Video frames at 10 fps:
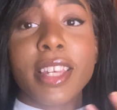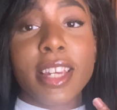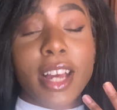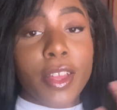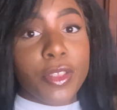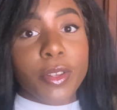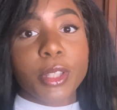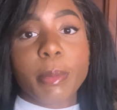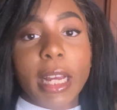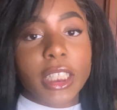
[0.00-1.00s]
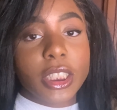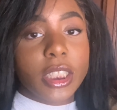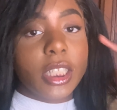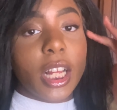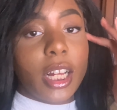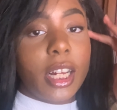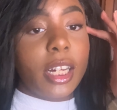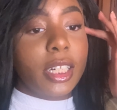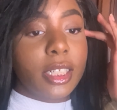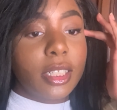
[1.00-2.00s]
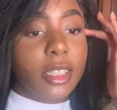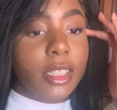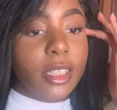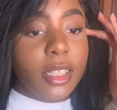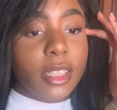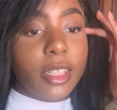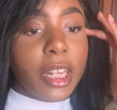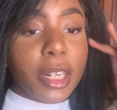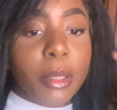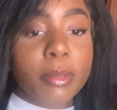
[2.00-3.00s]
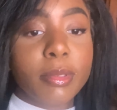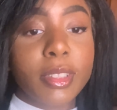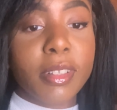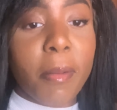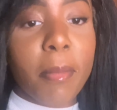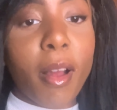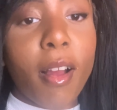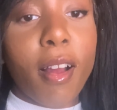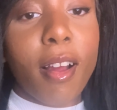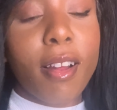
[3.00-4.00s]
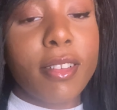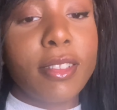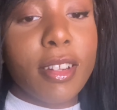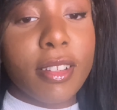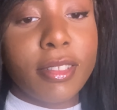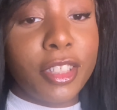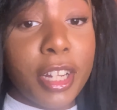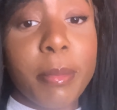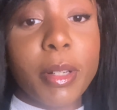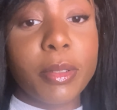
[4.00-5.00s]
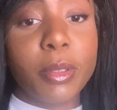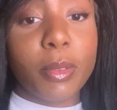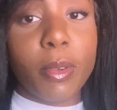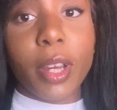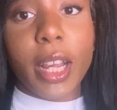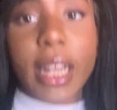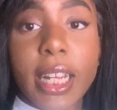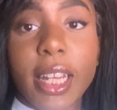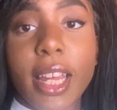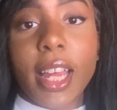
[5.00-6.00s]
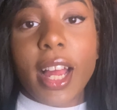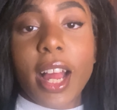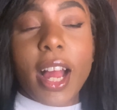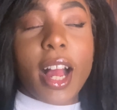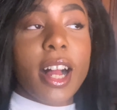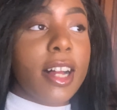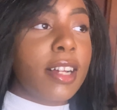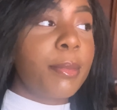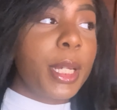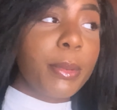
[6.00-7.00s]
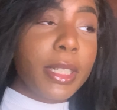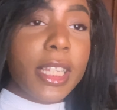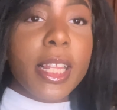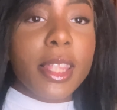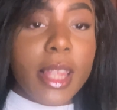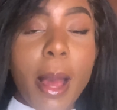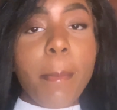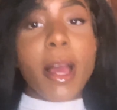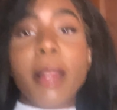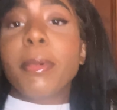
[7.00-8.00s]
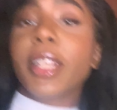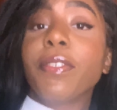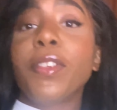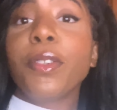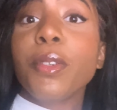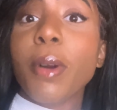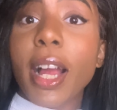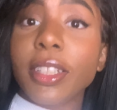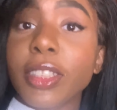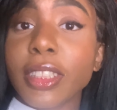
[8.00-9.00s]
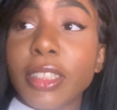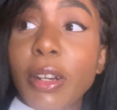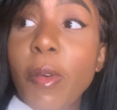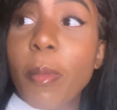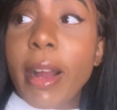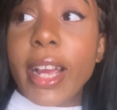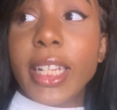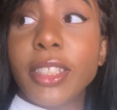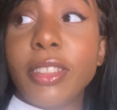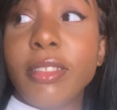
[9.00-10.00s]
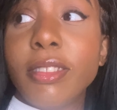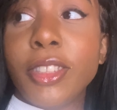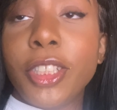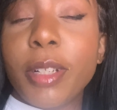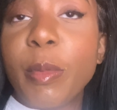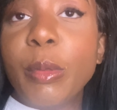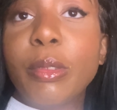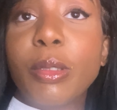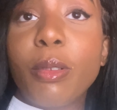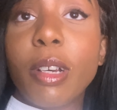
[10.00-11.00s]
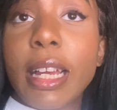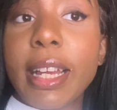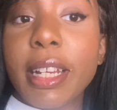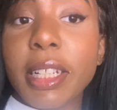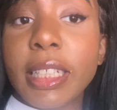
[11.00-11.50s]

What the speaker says: although the mac and cheese had, you know, some GMO soy, it wasn't that bad. But if you actually don't mind GMO soy,